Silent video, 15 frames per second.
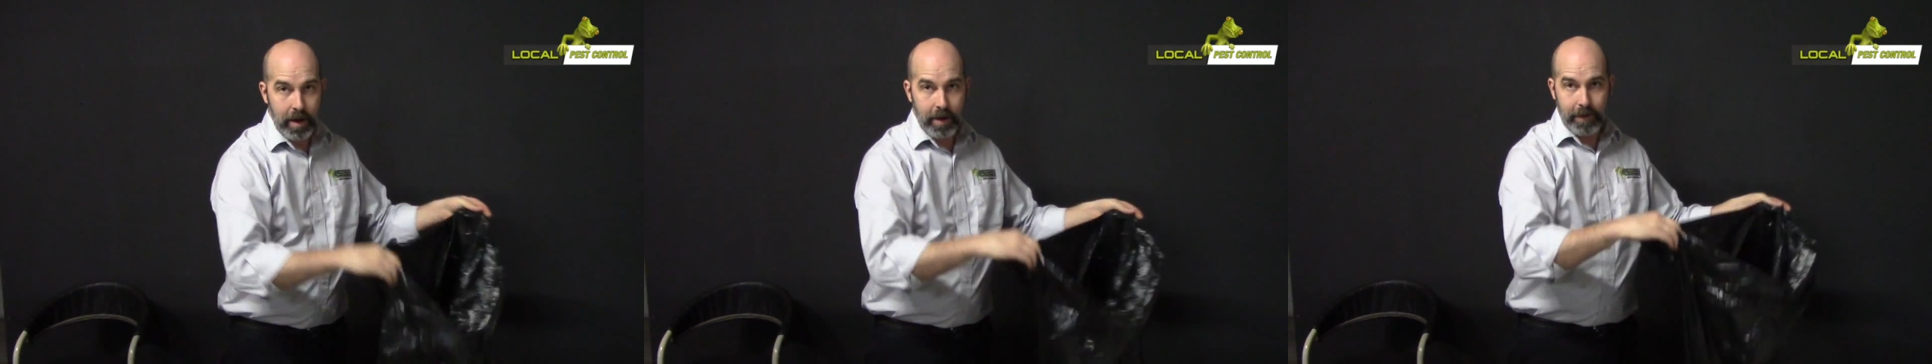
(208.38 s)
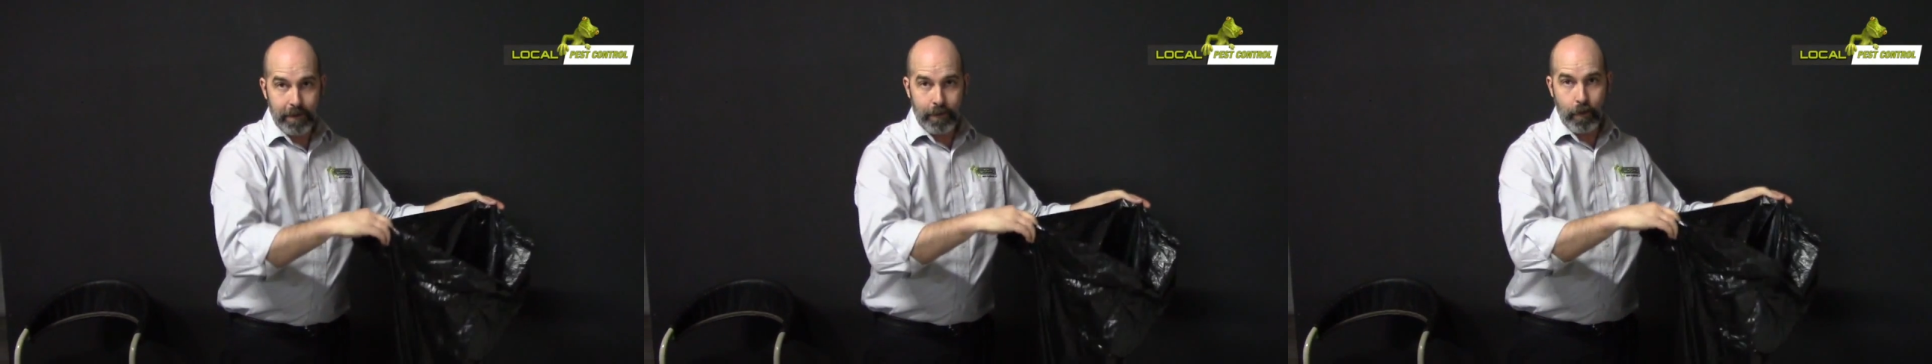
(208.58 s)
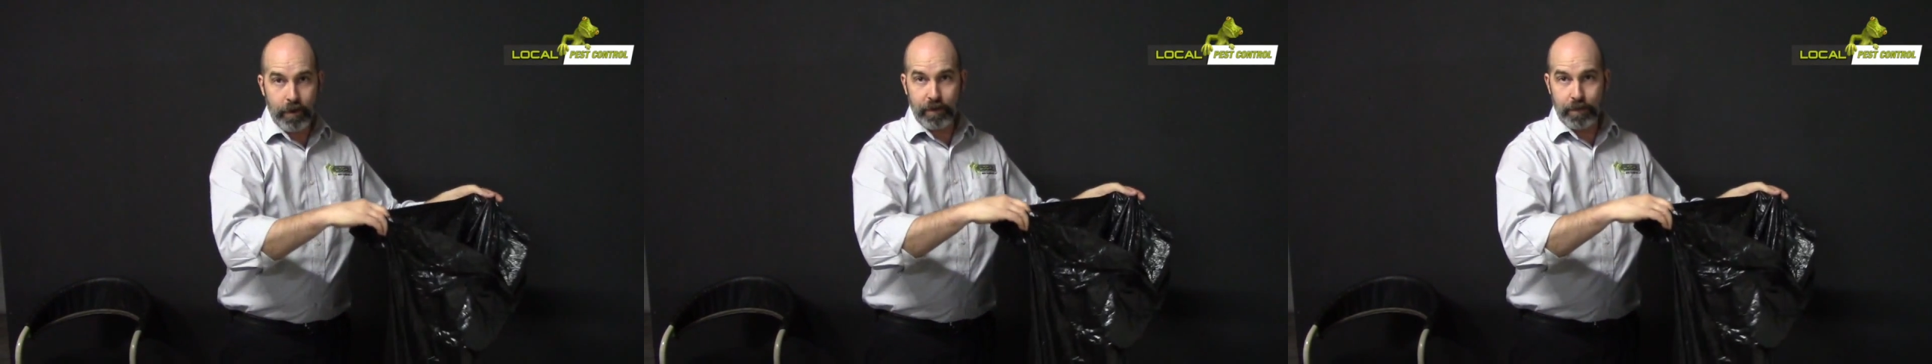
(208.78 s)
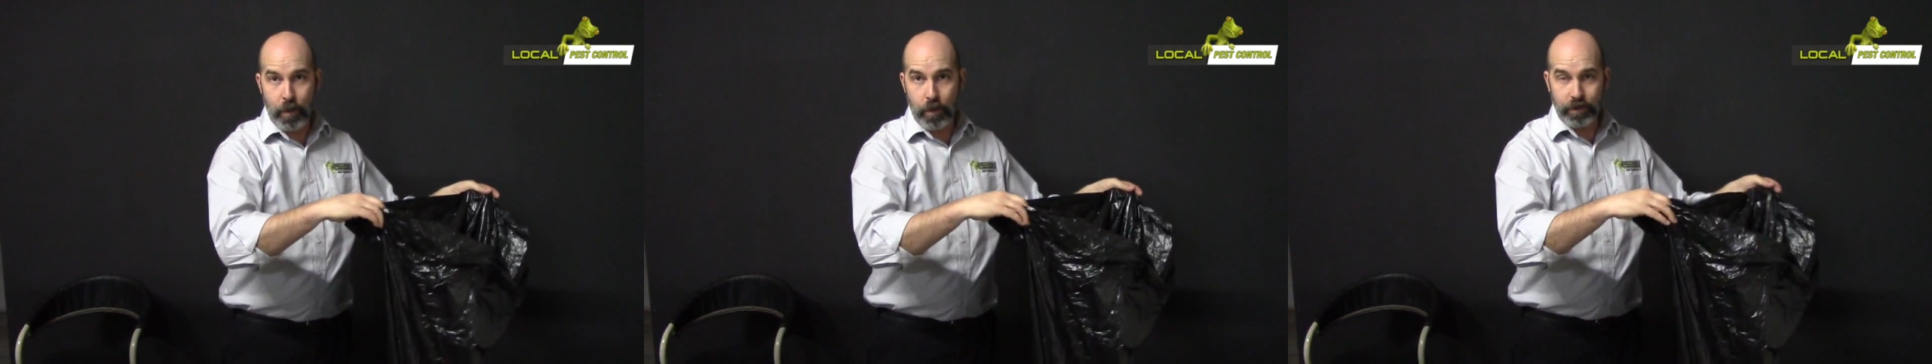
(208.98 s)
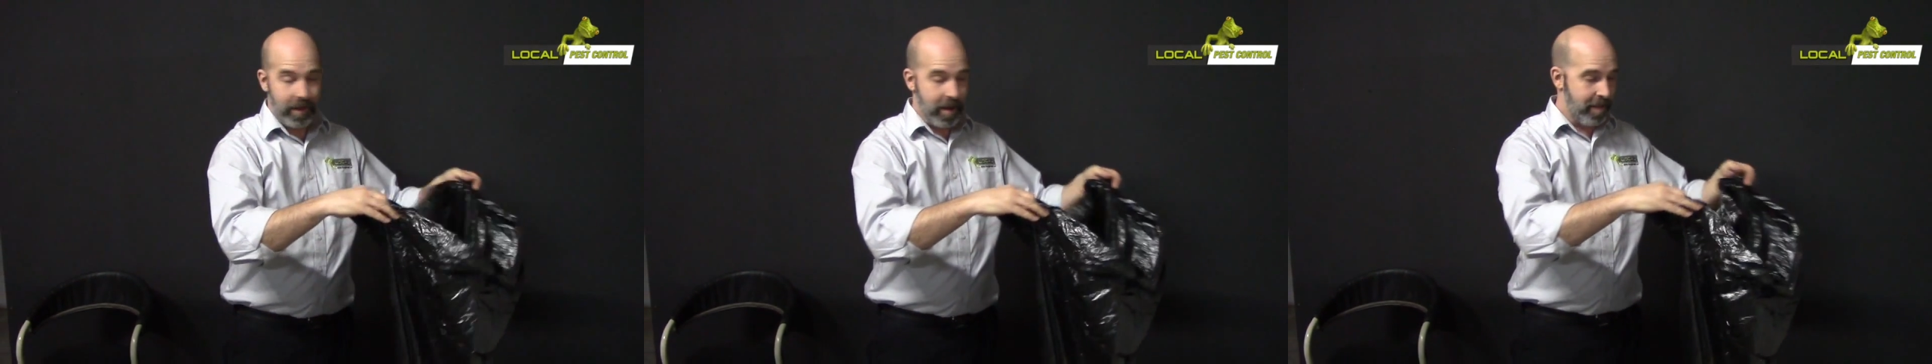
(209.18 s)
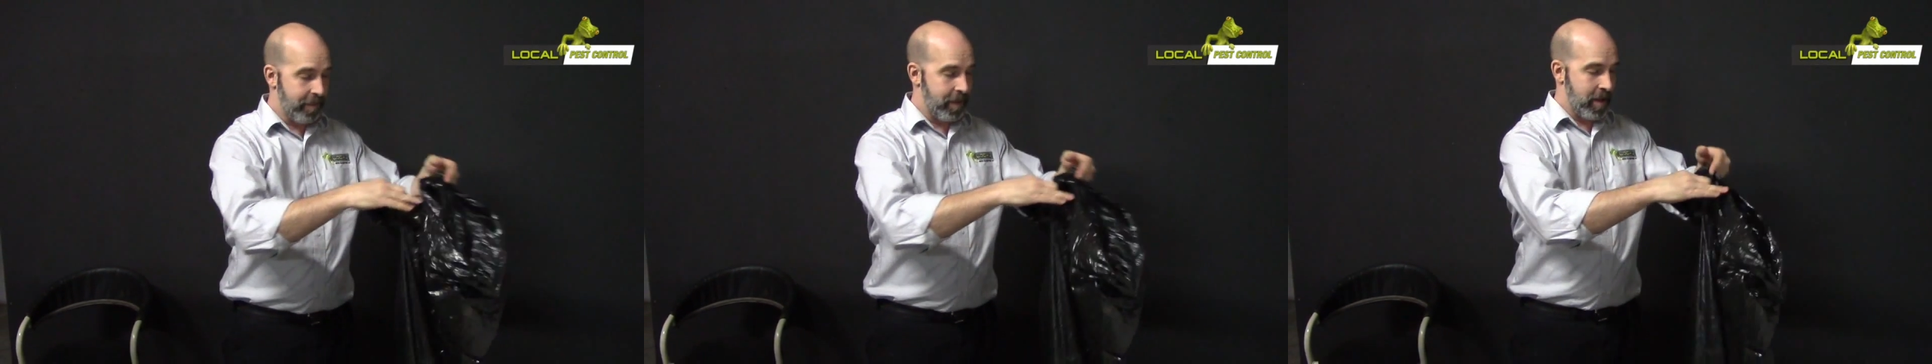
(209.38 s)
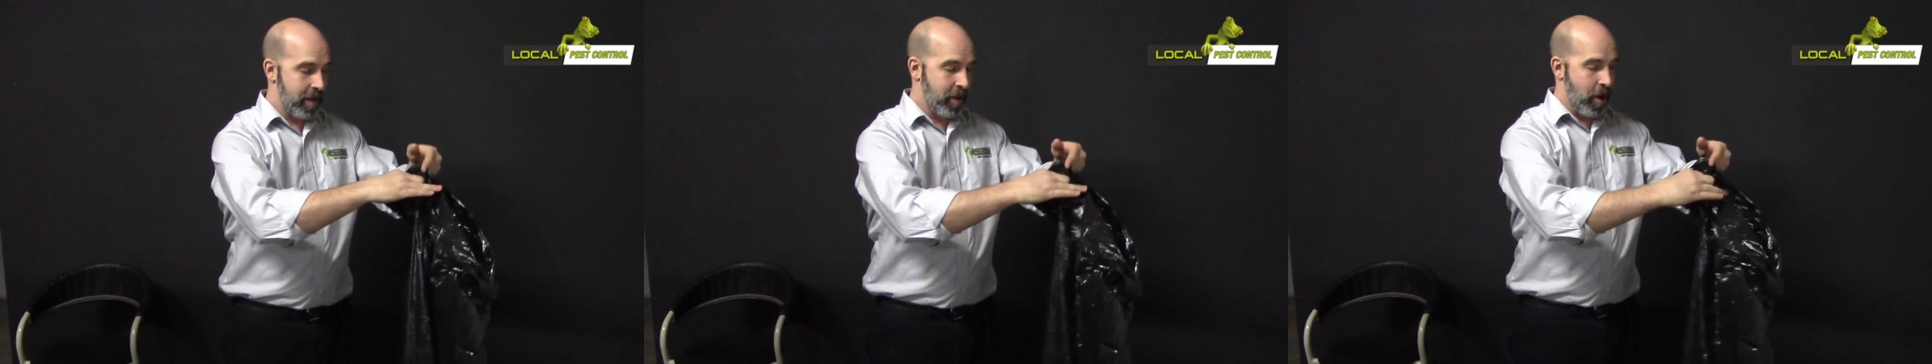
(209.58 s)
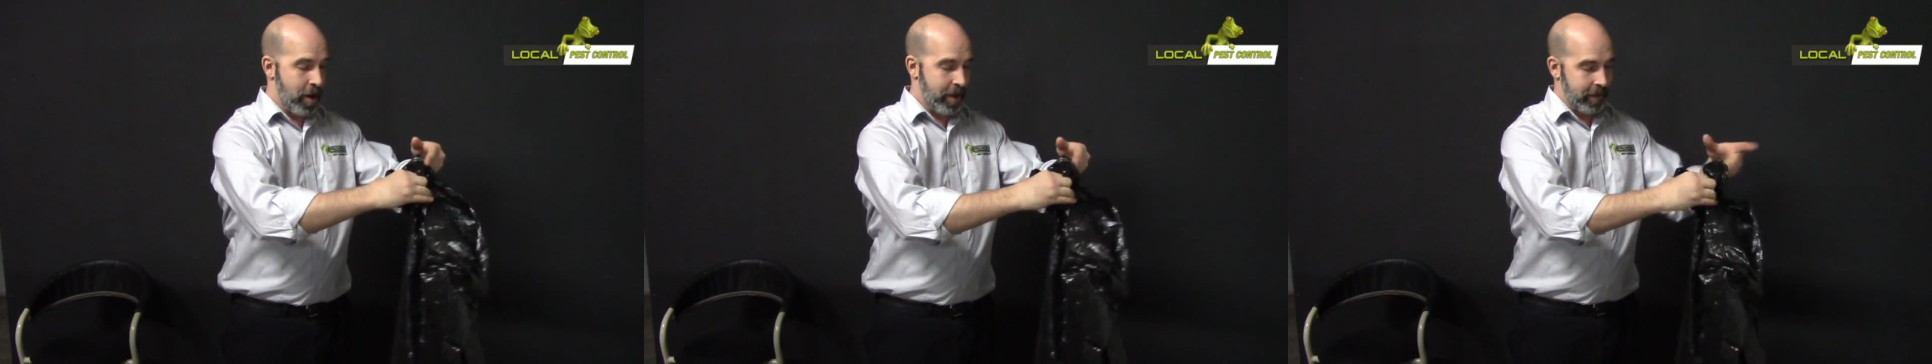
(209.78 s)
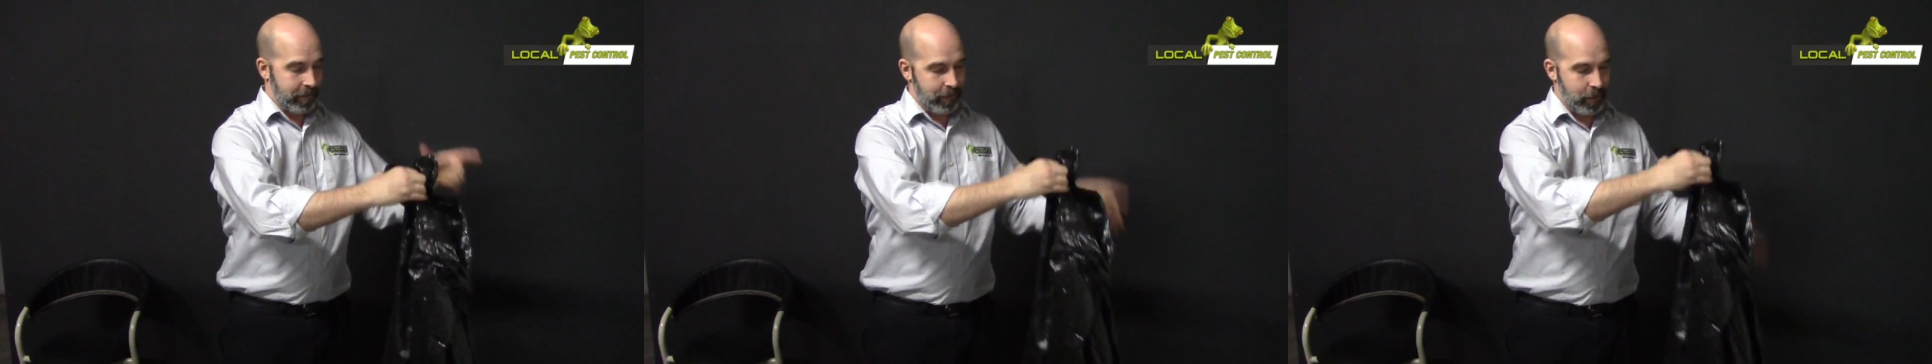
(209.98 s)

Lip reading: For disposal of the carcass,